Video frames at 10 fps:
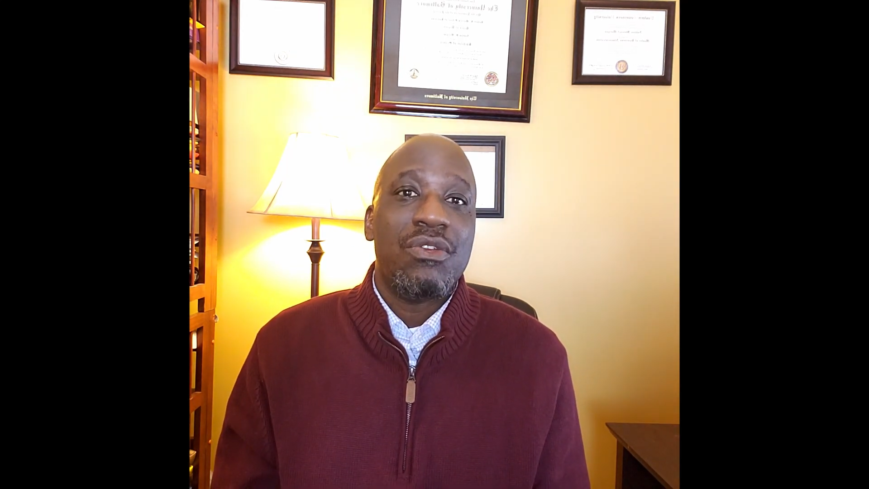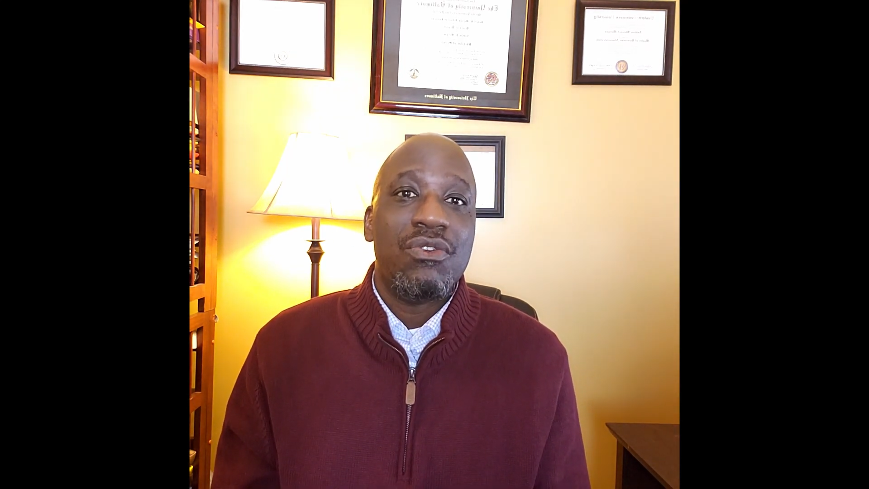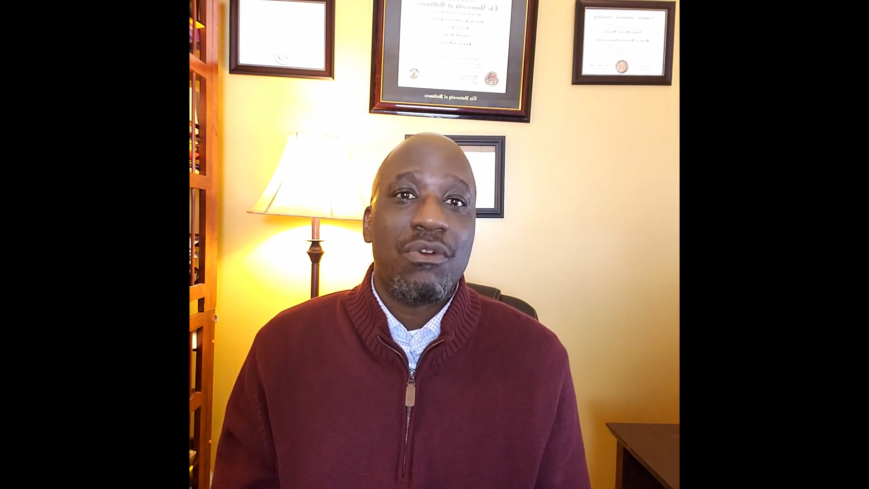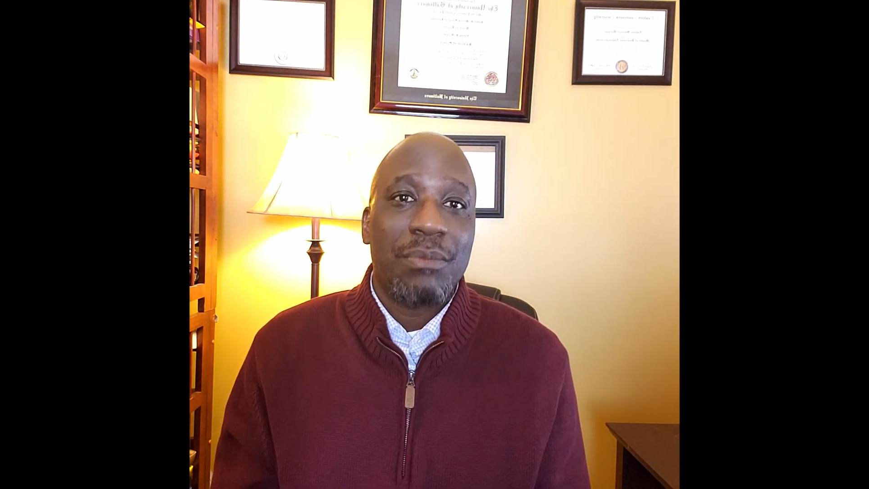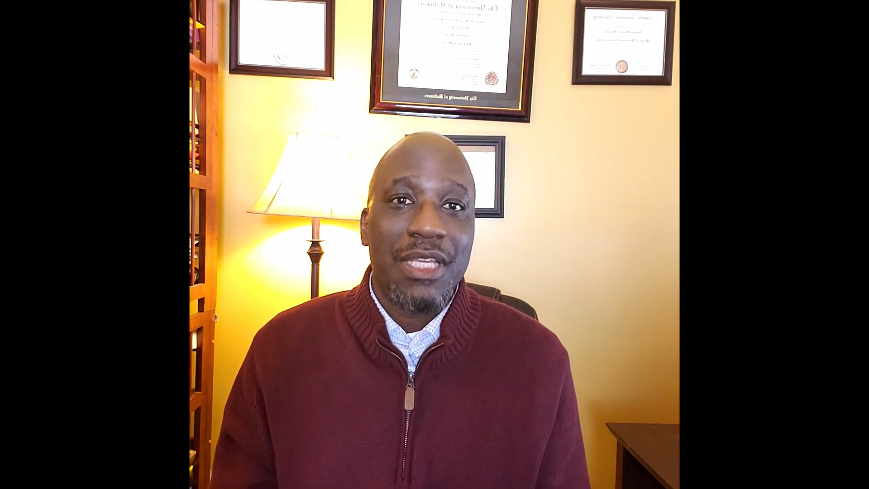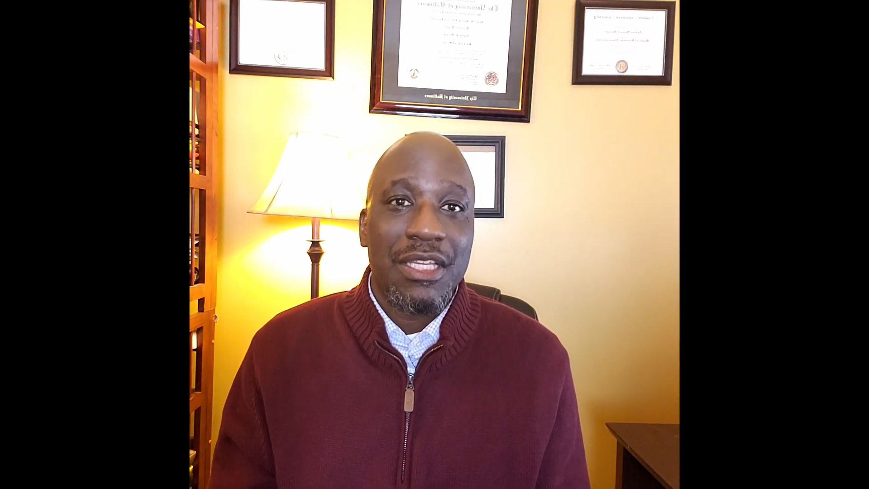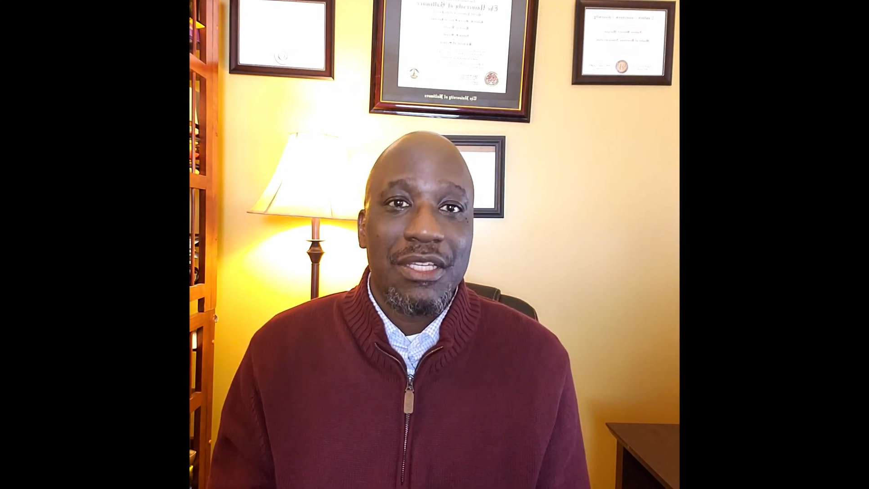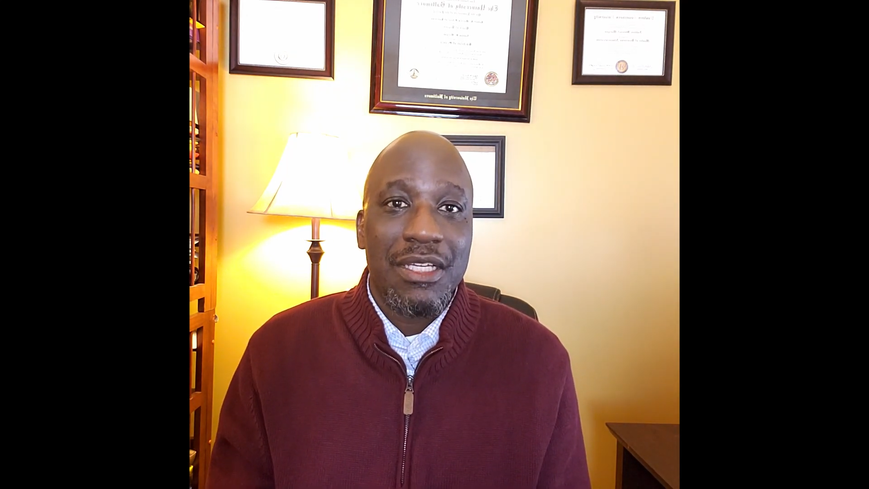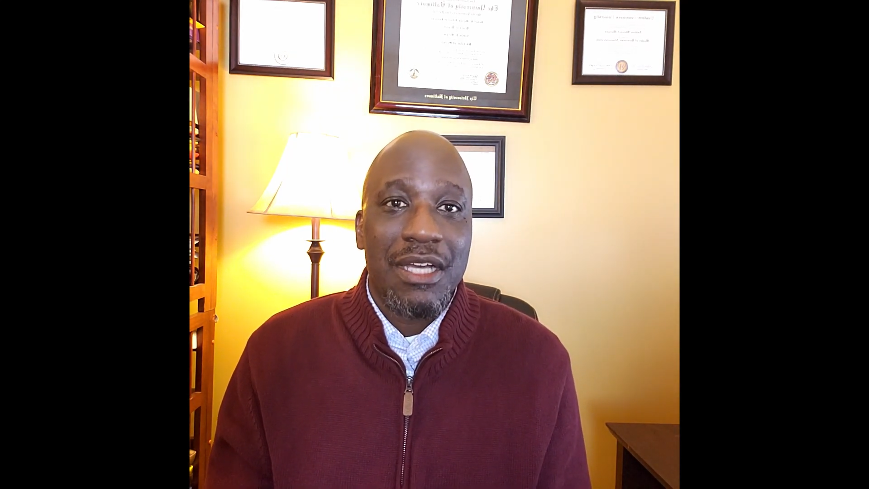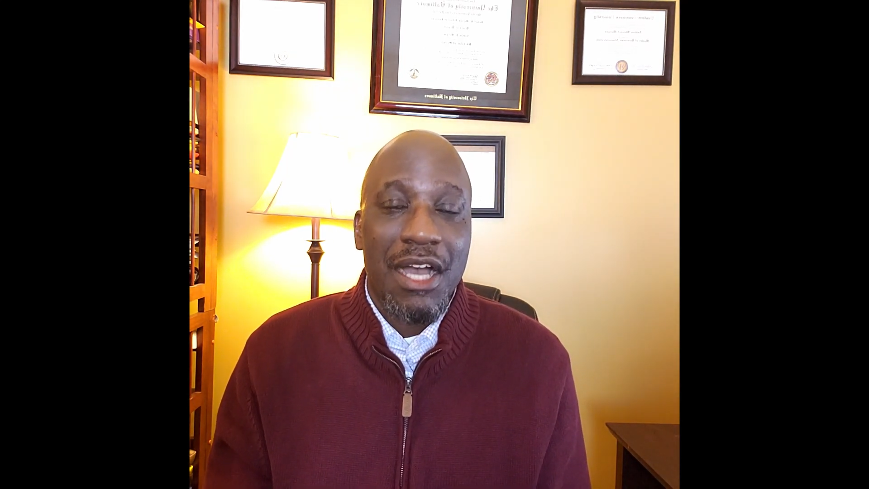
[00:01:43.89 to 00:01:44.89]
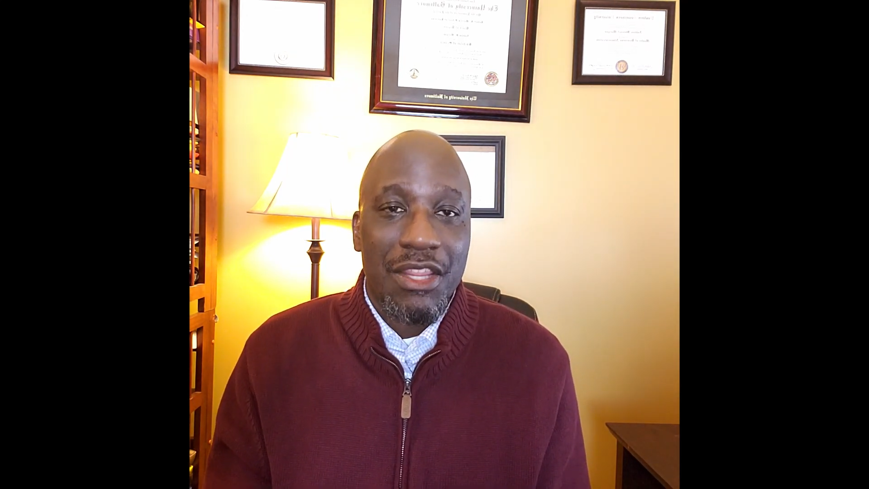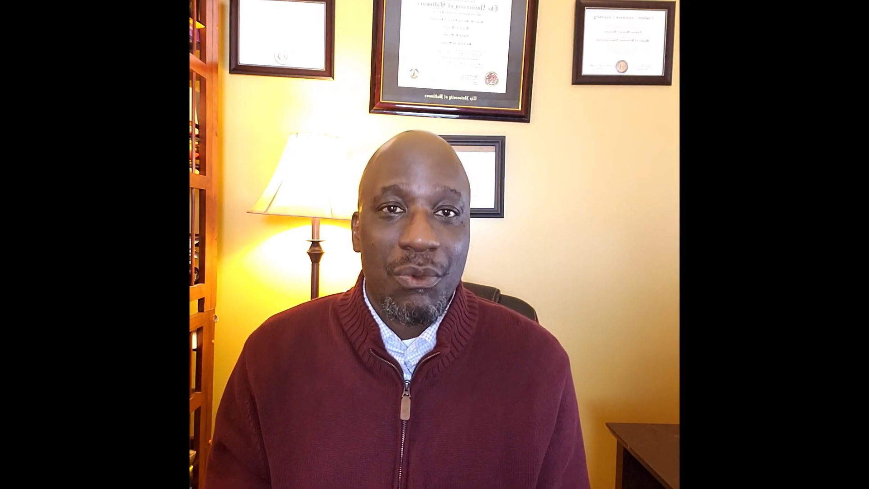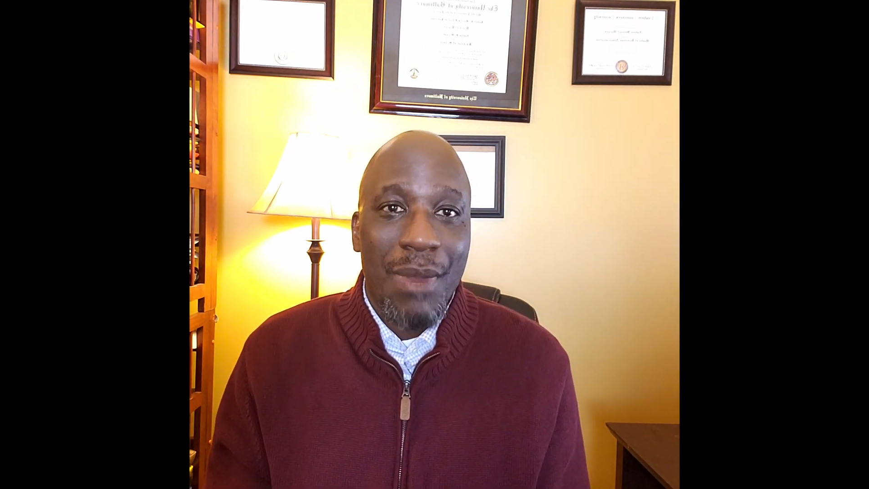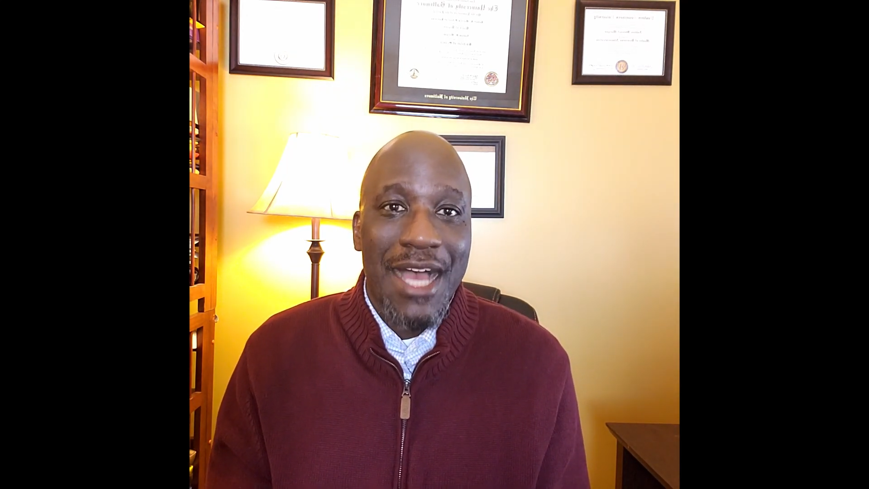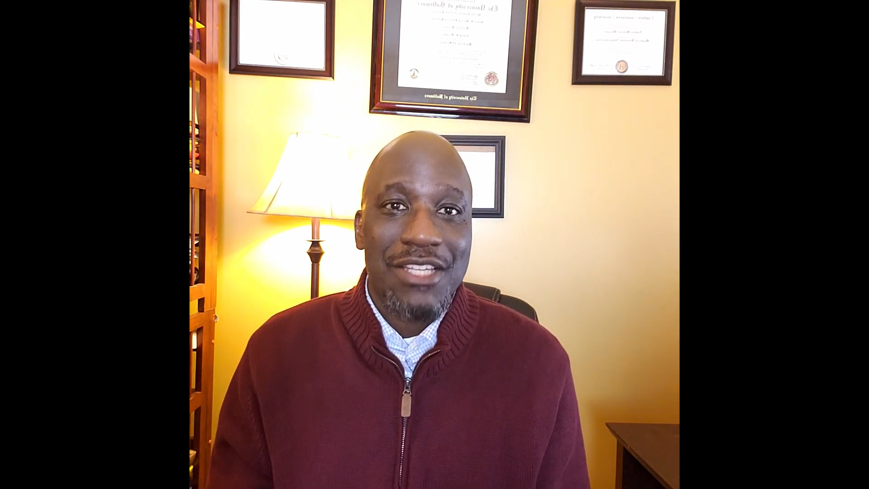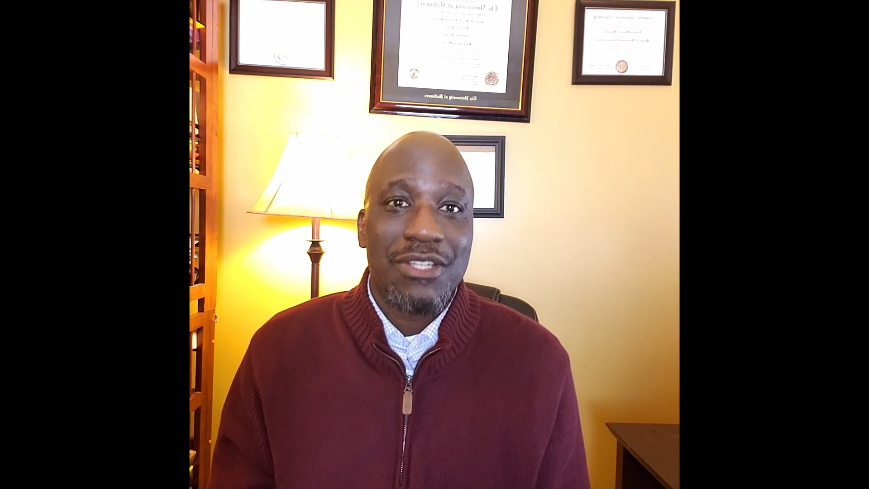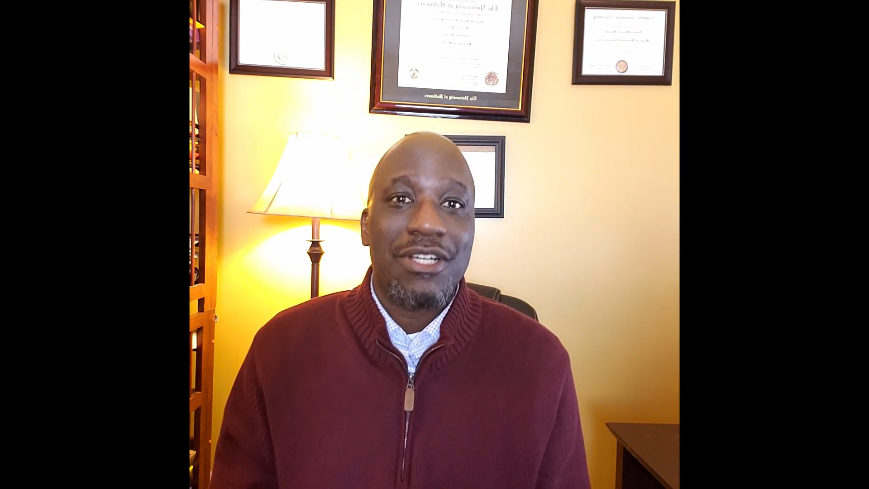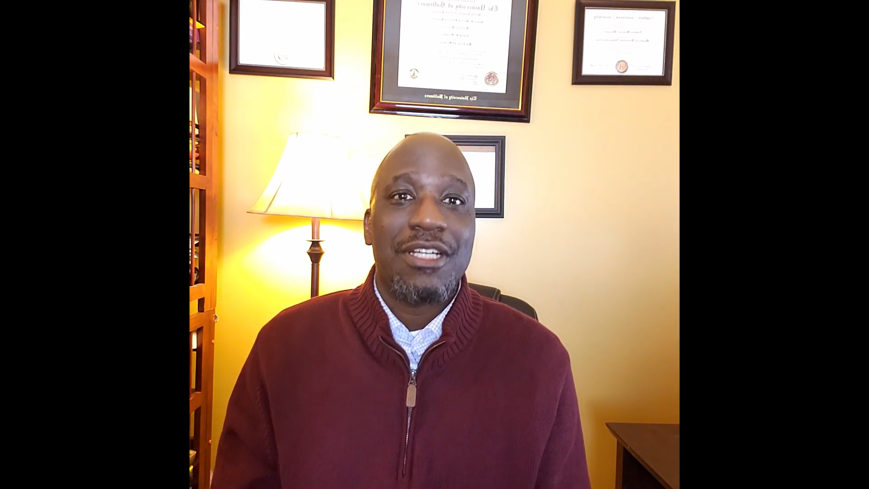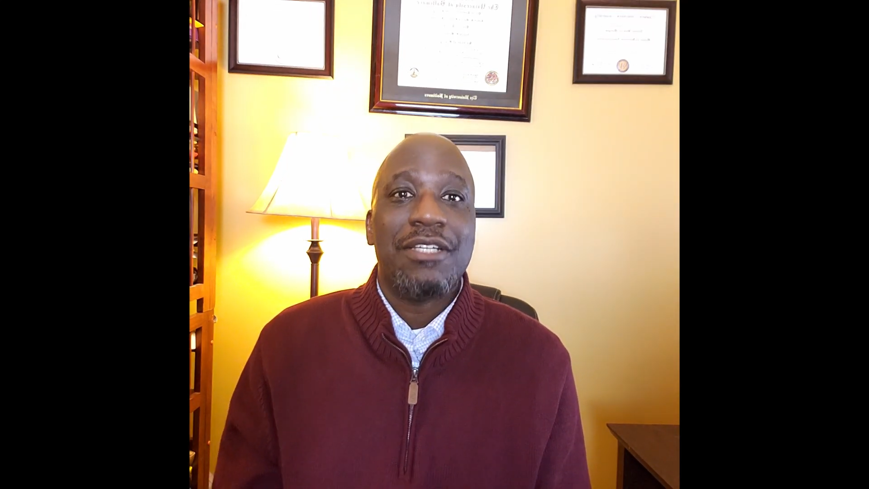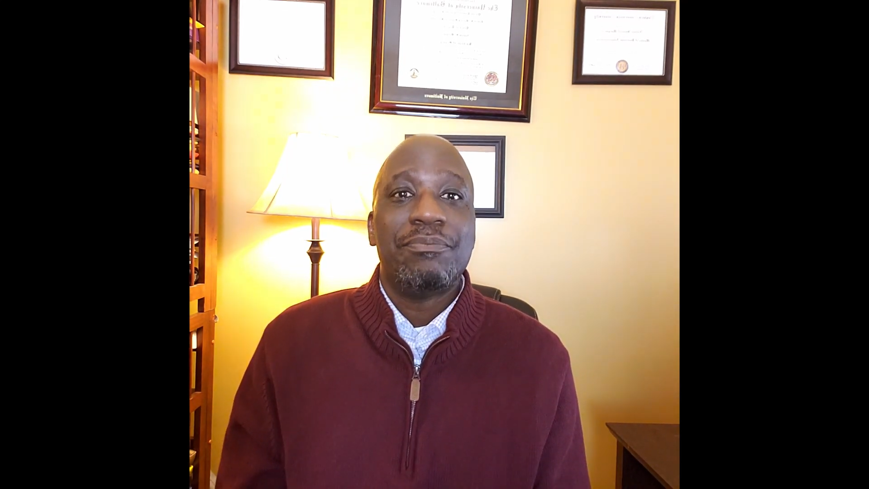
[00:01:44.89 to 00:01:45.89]
normally otherwise
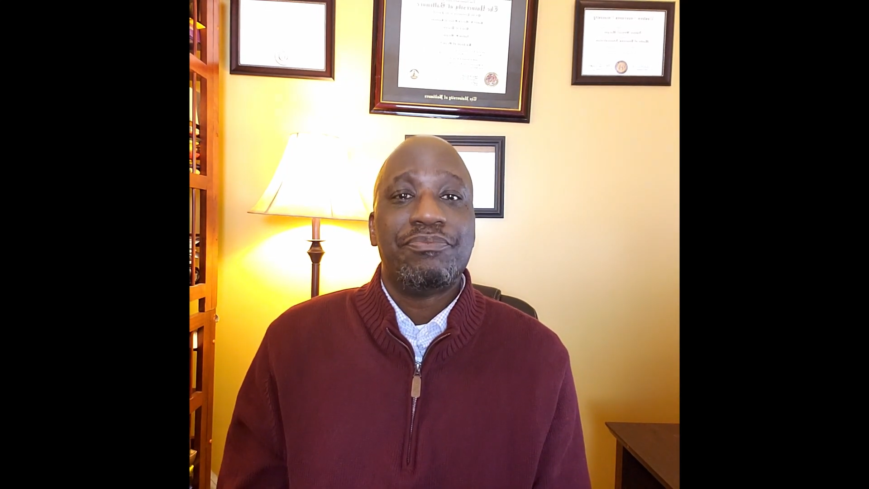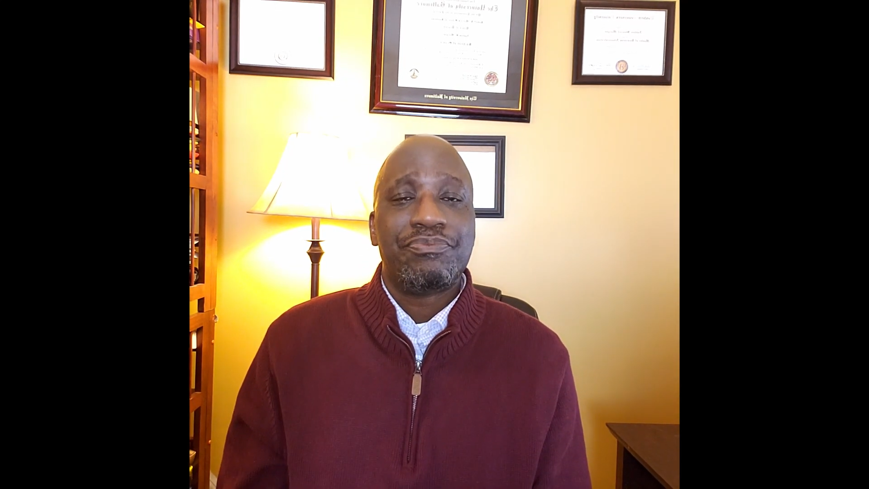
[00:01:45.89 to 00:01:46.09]
look.